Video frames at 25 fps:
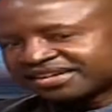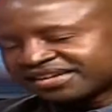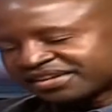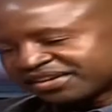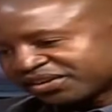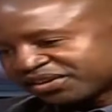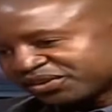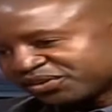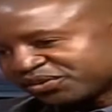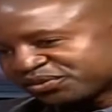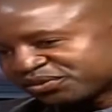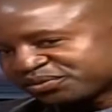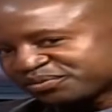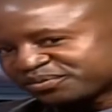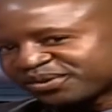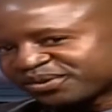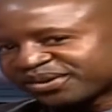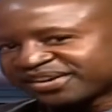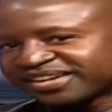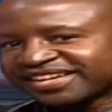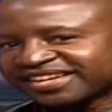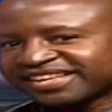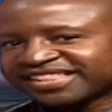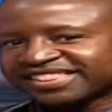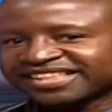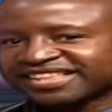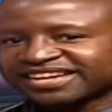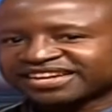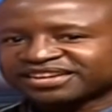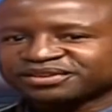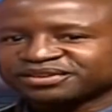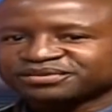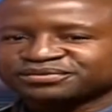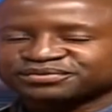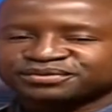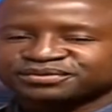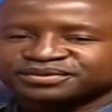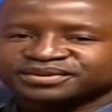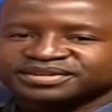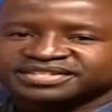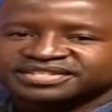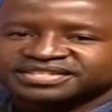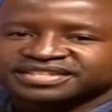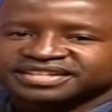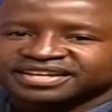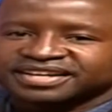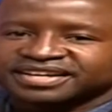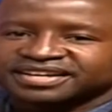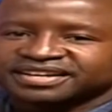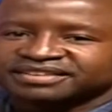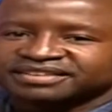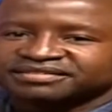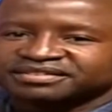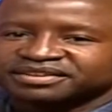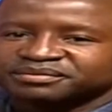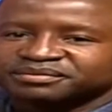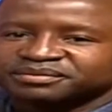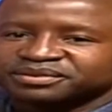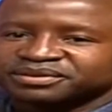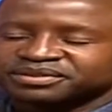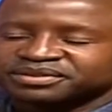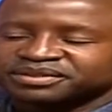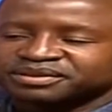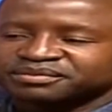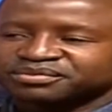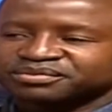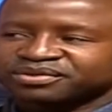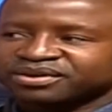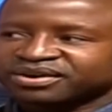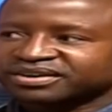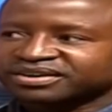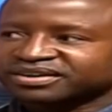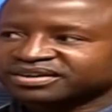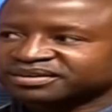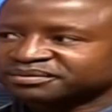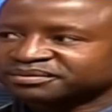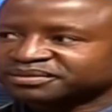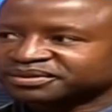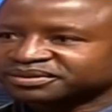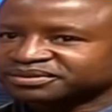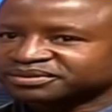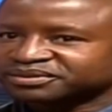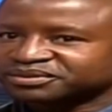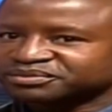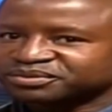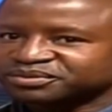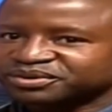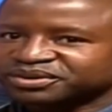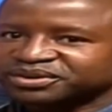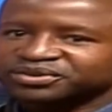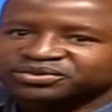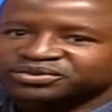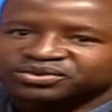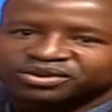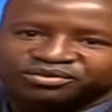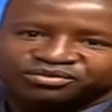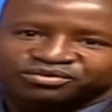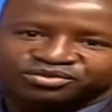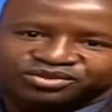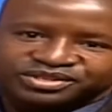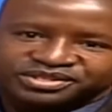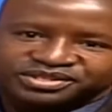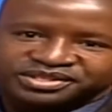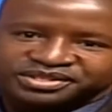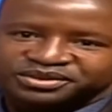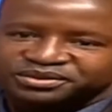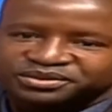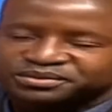Good morning. Thank you for once again having me on the program, and good morning to our viewers at home.